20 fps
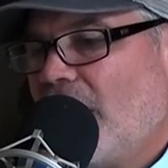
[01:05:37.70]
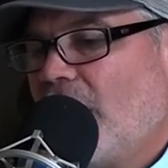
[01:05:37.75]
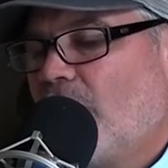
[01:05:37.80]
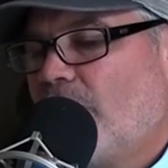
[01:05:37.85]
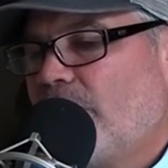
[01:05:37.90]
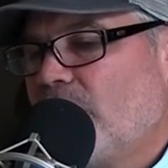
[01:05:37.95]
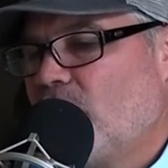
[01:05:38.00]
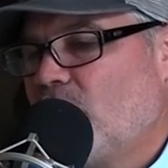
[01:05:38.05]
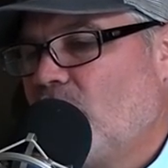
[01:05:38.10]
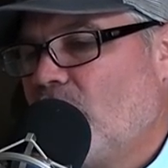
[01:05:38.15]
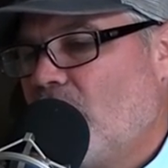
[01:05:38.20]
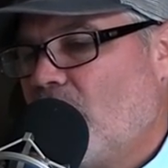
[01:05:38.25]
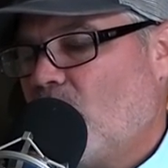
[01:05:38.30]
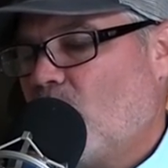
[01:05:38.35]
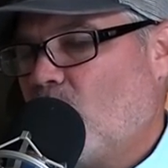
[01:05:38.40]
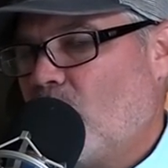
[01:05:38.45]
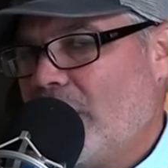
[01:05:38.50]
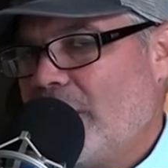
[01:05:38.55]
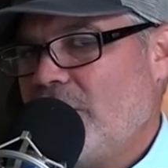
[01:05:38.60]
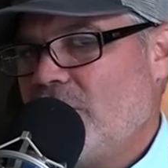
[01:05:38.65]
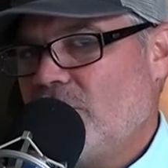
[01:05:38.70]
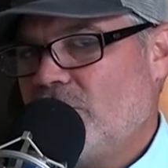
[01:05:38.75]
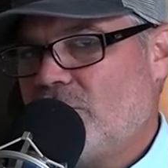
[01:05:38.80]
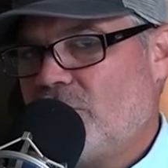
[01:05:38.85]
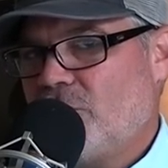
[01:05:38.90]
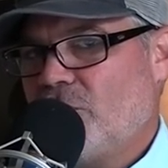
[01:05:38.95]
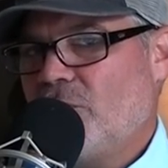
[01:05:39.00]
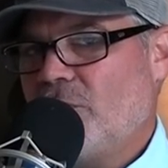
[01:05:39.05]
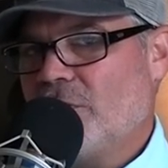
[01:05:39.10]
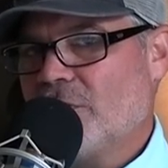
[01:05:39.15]
help you when you
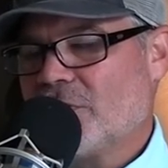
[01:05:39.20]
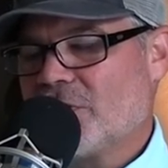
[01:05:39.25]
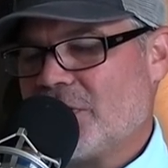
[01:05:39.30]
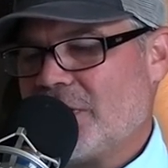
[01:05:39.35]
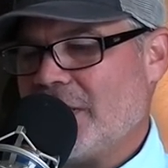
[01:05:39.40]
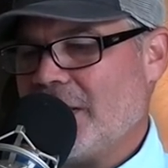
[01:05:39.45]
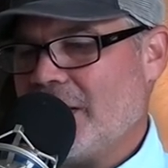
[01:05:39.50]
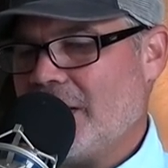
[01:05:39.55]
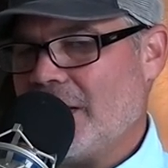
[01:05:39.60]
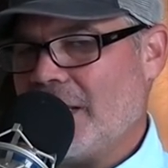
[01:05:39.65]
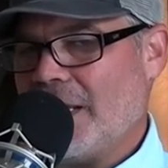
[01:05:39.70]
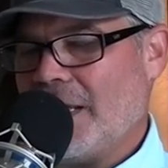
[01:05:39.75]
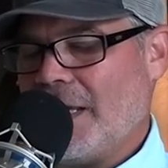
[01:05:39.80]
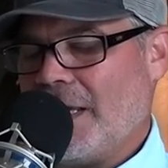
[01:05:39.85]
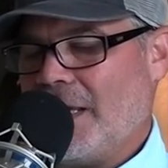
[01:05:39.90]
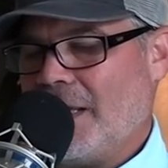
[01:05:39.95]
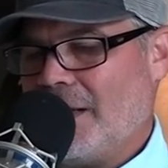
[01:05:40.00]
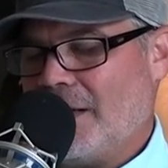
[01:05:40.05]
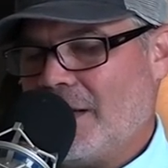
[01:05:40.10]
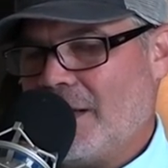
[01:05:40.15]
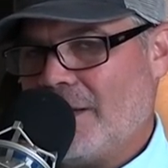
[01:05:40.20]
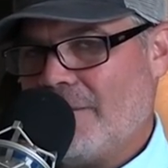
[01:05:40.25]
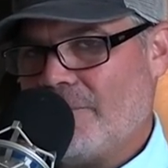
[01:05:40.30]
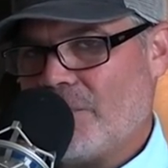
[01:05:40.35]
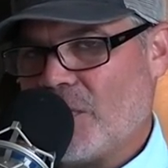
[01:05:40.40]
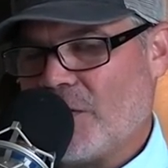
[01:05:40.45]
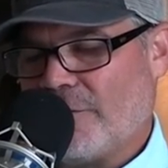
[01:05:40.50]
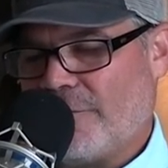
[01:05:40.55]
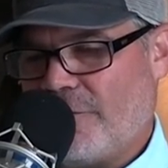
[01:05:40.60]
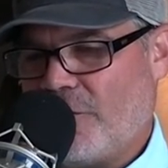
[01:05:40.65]
do your seed in
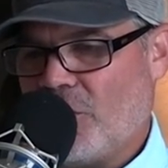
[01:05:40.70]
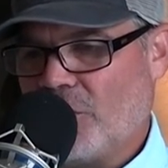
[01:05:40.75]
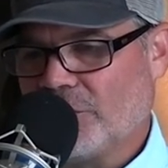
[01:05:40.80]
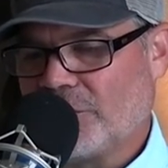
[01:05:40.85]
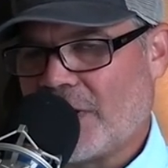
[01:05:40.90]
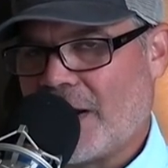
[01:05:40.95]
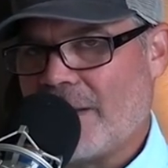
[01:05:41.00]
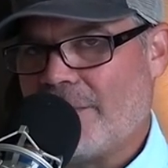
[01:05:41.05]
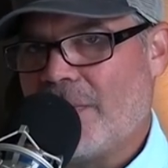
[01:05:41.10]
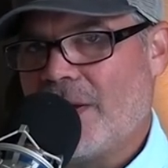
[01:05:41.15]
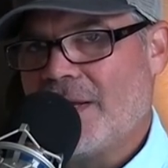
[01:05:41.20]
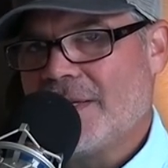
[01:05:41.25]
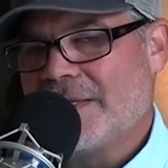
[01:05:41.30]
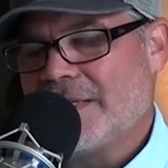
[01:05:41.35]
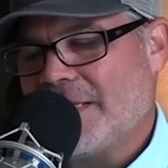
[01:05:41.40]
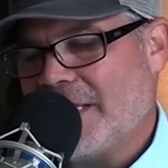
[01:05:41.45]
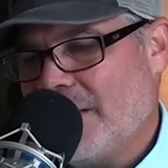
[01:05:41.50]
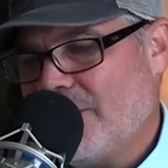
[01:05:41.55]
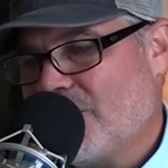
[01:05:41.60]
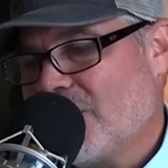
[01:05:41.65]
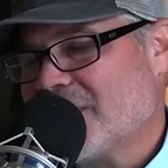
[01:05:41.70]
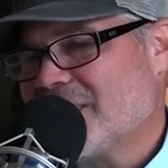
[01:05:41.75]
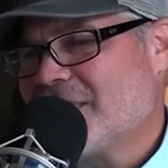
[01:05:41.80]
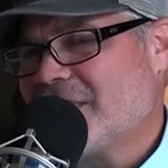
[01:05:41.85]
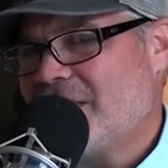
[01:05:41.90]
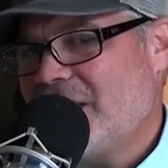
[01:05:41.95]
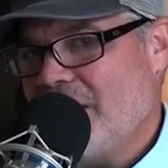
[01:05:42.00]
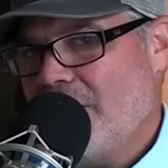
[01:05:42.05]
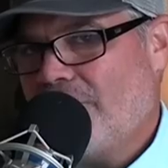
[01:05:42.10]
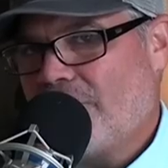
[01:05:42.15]
the fall time to keep the
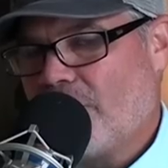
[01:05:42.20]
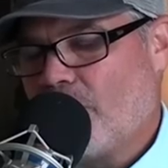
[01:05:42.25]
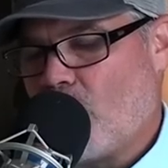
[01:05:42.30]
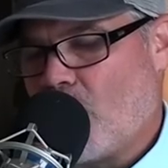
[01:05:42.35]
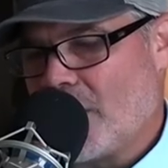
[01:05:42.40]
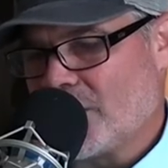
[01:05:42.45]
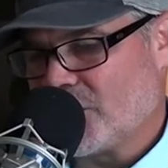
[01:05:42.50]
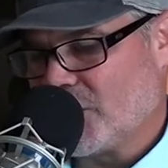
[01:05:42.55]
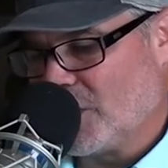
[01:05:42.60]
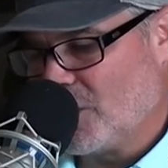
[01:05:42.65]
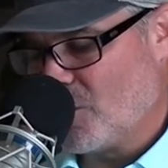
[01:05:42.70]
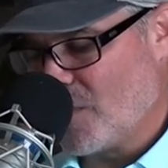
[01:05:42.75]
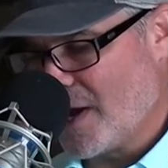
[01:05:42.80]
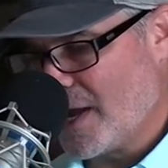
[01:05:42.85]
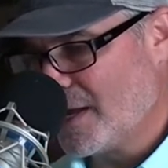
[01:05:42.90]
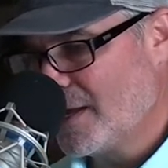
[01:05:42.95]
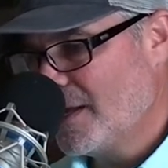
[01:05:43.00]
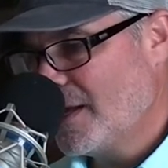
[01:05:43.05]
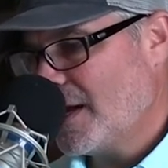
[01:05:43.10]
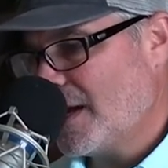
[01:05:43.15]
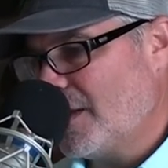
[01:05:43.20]
seed from washing away.